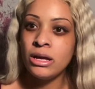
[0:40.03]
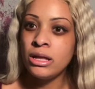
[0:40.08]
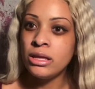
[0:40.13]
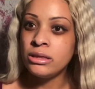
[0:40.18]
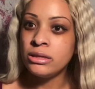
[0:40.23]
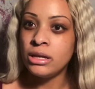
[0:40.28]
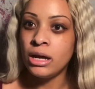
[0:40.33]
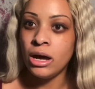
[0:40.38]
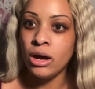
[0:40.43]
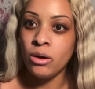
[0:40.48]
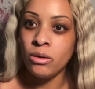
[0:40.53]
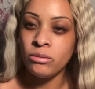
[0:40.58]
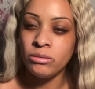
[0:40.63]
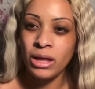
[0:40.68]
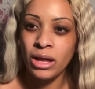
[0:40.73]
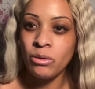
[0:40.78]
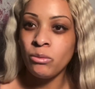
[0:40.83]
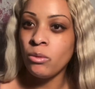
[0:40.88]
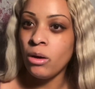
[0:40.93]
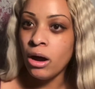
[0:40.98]
the
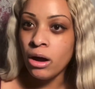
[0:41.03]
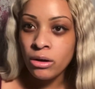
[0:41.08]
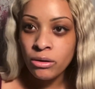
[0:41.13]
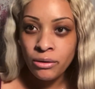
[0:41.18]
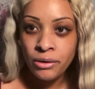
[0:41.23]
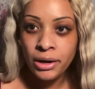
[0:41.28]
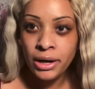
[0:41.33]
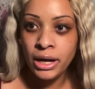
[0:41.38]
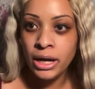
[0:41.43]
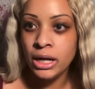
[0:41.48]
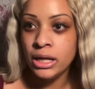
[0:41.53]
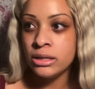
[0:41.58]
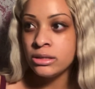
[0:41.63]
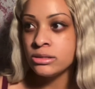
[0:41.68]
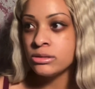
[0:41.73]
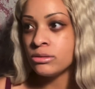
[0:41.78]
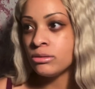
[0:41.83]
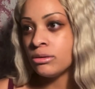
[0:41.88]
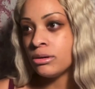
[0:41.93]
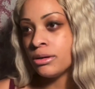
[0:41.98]
like
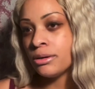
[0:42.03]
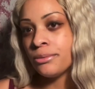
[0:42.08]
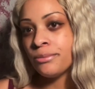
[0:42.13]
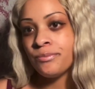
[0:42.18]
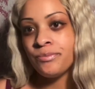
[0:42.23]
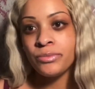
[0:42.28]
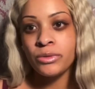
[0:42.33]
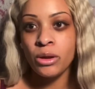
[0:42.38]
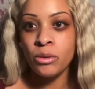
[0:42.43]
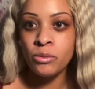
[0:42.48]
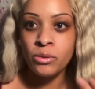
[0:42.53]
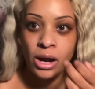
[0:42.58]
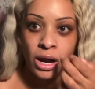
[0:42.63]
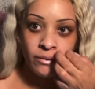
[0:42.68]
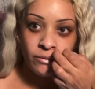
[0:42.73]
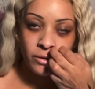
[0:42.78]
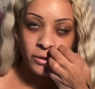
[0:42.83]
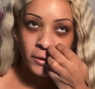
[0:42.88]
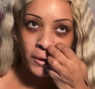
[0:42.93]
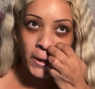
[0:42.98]
Walgreens or
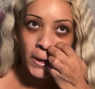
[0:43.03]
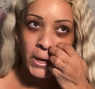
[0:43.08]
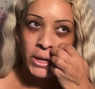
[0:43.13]
wherever,